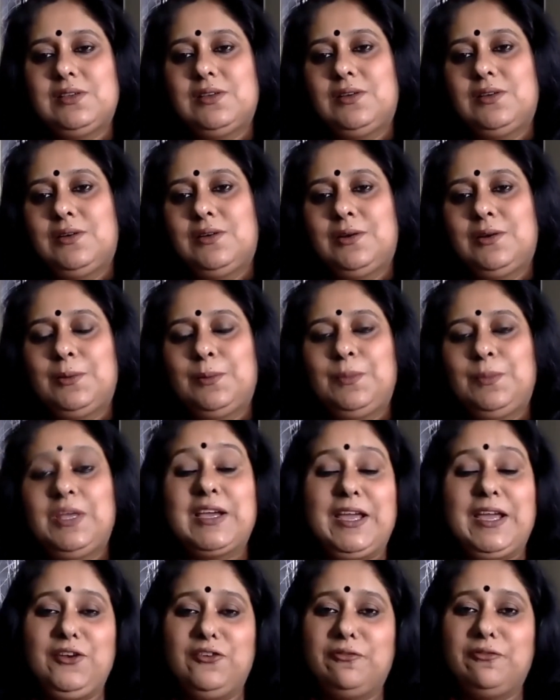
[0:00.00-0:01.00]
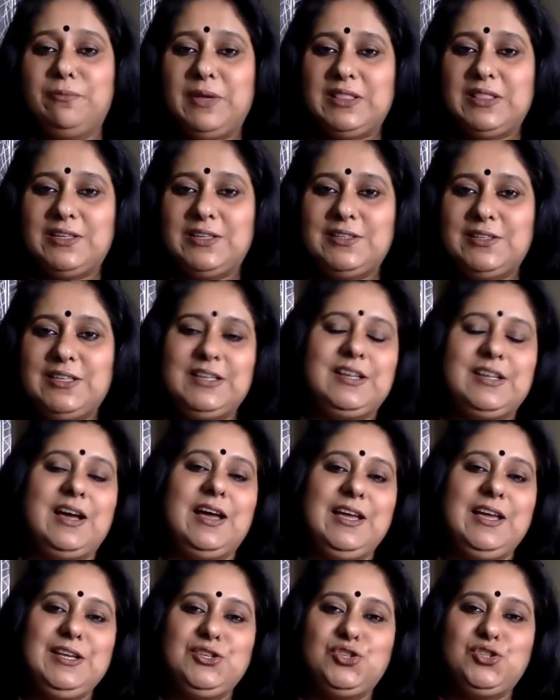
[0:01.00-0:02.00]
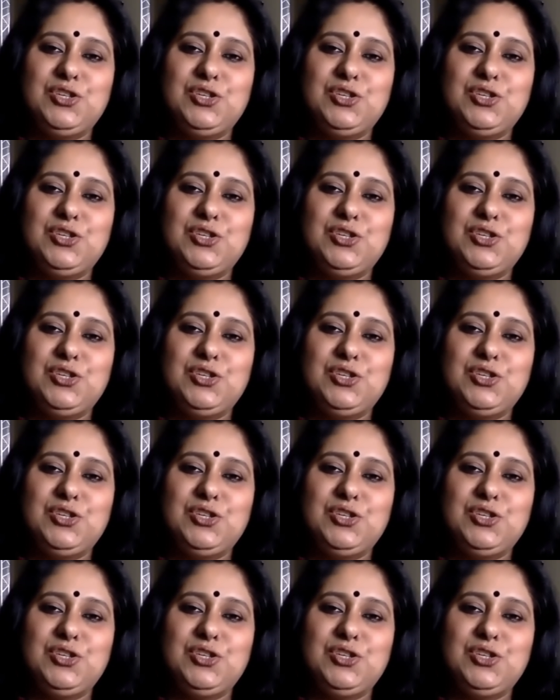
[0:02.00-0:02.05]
the kind of method that I